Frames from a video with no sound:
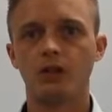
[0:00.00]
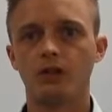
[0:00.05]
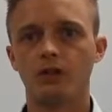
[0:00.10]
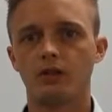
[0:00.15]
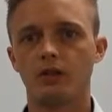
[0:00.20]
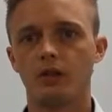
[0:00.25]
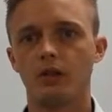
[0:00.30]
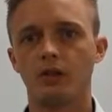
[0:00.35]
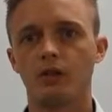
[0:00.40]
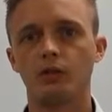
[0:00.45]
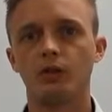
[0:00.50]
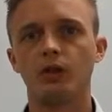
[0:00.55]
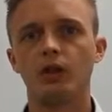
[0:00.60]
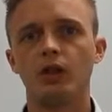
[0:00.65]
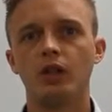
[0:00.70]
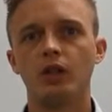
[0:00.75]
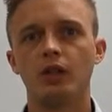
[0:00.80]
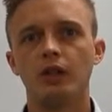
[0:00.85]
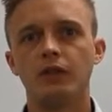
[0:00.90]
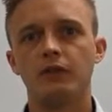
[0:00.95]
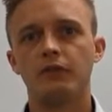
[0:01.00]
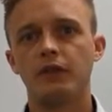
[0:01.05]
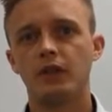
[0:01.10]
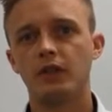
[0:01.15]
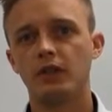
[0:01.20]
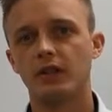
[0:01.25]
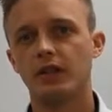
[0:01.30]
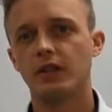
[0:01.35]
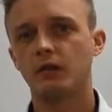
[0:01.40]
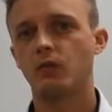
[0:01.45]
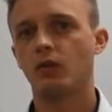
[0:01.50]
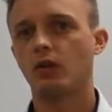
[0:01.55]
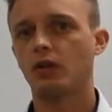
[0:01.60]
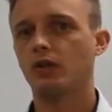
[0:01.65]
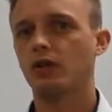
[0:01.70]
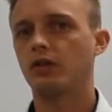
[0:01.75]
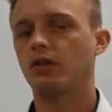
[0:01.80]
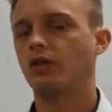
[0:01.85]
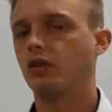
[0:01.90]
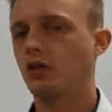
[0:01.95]
So firstly what
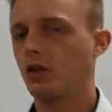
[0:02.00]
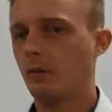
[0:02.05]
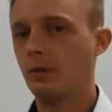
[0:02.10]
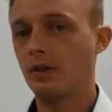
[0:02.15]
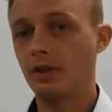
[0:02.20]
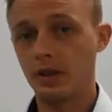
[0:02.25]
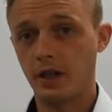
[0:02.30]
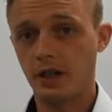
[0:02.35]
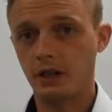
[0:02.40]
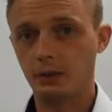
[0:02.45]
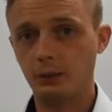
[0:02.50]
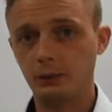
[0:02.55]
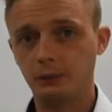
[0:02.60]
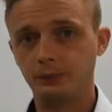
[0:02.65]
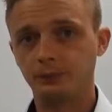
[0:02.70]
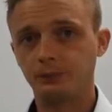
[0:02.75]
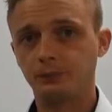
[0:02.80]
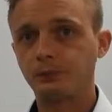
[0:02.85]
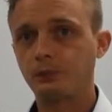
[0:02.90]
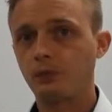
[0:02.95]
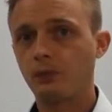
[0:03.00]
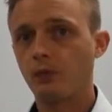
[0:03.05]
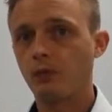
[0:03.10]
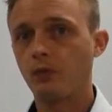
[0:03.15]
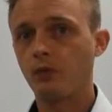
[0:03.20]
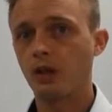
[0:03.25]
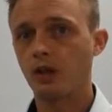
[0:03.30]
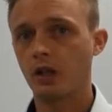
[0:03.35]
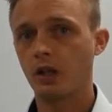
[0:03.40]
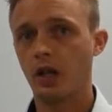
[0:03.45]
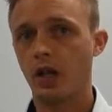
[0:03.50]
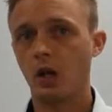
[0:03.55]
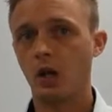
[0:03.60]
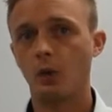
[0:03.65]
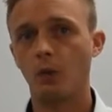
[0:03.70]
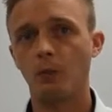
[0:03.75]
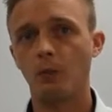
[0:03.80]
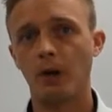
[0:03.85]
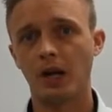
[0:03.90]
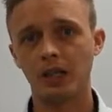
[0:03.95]
does the job entail?
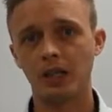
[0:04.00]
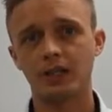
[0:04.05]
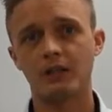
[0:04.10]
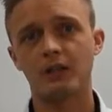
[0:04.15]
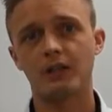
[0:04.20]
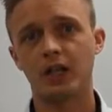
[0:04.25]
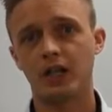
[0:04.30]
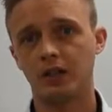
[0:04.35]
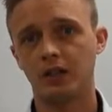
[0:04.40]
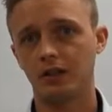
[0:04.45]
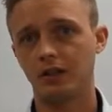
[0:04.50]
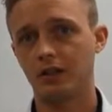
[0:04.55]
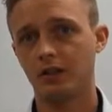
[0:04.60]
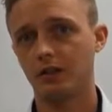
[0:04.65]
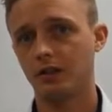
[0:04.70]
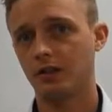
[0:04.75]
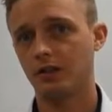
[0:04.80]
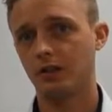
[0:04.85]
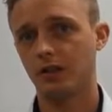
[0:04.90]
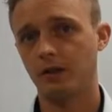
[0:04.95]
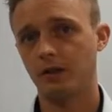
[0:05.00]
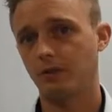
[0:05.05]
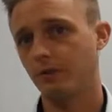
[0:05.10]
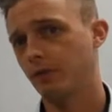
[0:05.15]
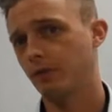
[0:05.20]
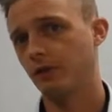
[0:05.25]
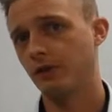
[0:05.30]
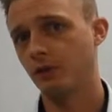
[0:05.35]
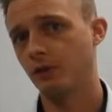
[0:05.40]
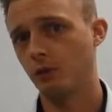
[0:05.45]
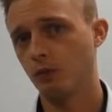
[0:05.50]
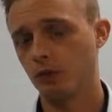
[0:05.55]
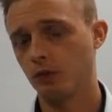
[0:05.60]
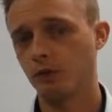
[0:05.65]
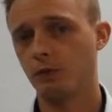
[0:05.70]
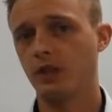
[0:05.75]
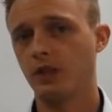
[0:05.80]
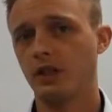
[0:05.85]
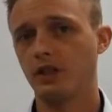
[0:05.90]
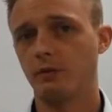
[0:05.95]
Now palliative care nurses improve the
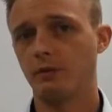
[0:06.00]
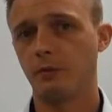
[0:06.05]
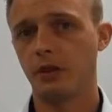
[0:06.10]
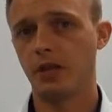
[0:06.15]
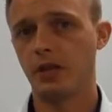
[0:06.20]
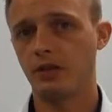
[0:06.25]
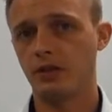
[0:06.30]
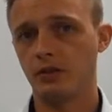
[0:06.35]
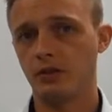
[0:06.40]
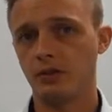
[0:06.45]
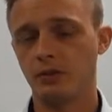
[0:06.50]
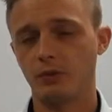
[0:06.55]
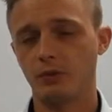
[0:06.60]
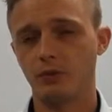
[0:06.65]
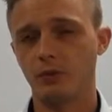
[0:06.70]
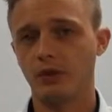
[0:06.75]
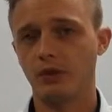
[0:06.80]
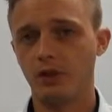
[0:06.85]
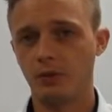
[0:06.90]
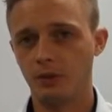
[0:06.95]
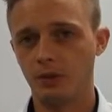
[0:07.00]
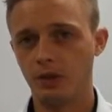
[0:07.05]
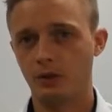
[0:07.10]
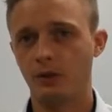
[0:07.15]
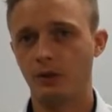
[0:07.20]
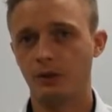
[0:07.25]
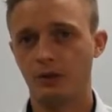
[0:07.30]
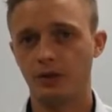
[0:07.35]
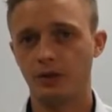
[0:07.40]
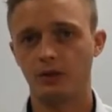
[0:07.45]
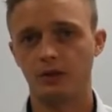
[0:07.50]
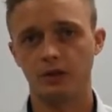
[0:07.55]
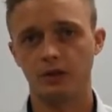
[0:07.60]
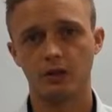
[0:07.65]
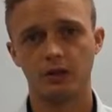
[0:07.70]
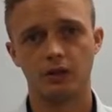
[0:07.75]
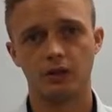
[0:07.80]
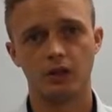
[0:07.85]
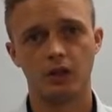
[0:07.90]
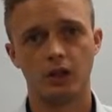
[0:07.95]
well-being of patients with terminal
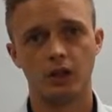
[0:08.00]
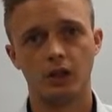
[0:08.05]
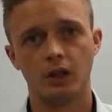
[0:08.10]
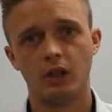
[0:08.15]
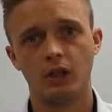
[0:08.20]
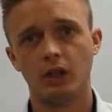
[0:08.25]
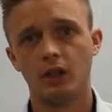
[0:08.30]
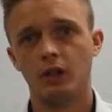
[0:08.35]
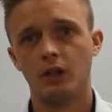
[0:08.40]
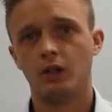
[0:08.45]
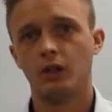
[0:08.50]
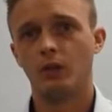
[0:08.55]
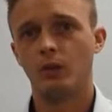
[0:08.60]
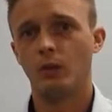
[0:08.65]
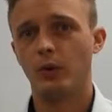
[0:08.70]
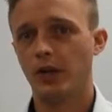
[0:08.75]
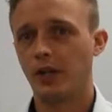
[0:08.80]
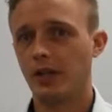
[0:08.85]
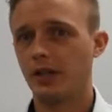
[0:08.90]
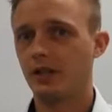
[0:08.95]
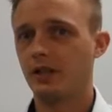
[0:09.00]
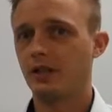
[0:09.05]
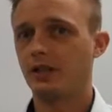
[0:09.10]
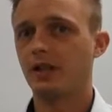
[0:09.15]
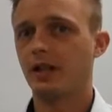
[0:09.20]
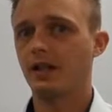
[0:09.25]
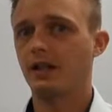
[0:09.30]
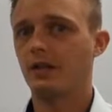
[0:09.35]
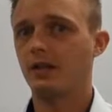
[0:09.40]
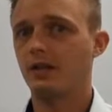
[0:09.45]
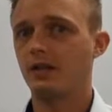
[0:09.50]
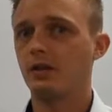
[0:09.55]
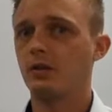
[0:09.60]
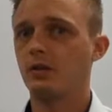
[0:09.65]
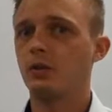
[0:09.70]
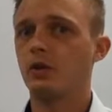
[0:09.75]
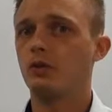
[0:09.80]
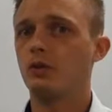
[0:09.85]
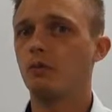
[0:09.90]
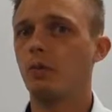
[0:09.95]
illnesses working in settings
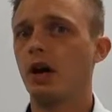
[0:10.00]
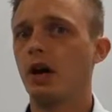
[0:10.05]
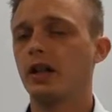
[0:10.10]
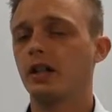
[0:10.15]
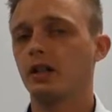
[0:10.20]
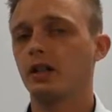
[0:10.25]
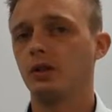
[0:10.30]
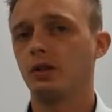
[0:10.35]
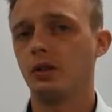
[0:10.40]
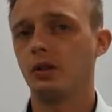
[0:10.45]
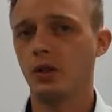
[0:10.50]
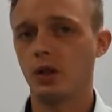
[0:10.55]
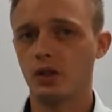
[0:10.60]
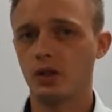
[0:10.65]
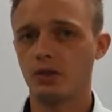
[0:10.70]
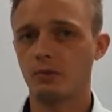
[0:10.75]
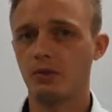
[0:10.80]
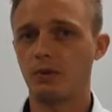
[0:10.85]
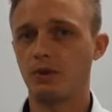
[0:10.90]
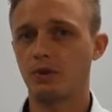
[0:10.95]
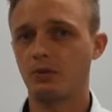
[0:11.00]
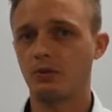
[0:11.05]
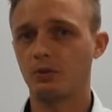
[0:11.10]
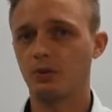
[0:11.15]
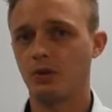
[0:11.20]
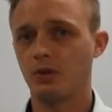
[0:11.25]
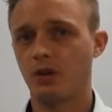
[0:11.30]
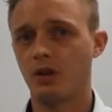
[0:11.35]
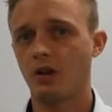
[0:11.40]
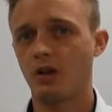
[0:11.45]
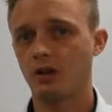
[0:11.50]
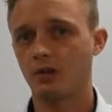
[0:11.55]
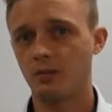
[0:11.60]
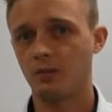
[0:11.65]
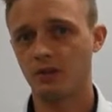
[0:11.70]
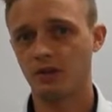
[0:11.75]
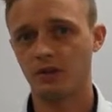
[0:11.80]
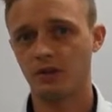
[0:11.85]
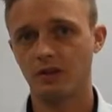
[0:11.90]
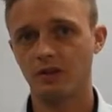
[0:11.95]
which might include hospitals,
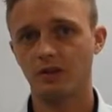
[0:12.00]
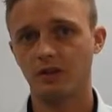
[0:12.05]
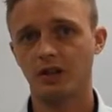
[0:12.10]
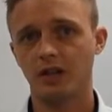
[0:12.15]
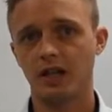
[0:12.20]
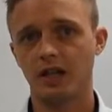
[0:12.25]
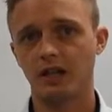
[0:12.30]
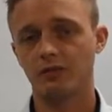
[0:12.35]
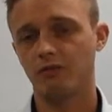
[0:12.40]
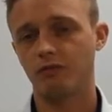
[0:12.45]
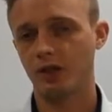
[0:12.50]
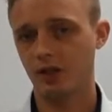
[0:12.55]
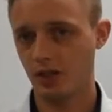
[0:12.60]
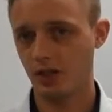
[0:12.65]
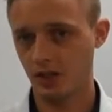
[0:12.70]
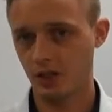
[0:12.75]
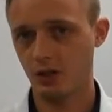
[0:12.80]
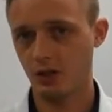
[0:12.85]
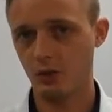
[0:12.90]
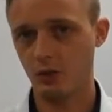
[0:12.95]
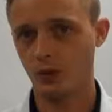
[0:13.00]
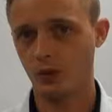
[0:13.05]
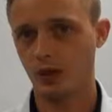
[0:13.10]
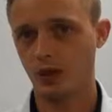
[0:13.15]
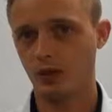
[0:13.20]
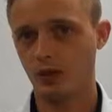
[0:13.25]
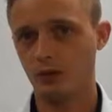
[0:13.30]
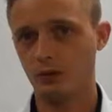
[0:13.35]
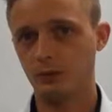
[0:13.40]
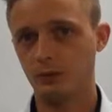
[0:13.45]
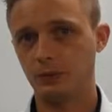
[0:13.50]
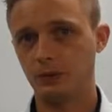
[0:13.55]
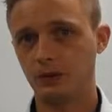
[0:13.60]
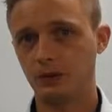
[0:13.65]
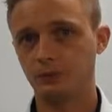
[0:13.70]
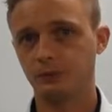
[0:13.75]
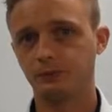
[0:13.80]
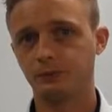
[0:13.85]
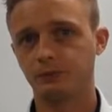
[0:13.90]
hospices and residential care homes.